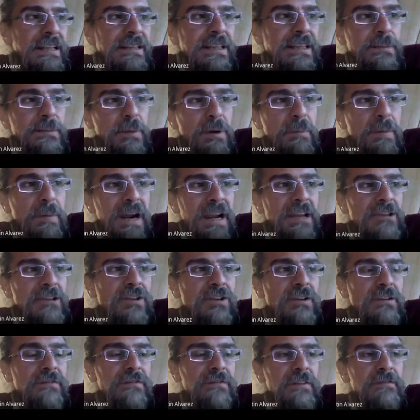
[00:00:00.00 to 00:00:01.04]
that this
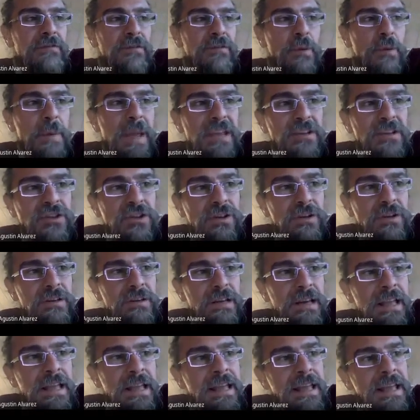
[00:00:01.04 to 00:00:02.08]
propagation of
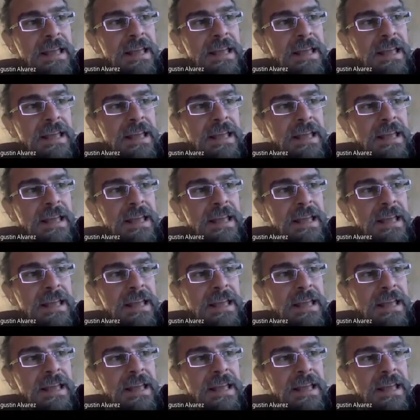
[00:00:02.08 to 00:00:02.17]
information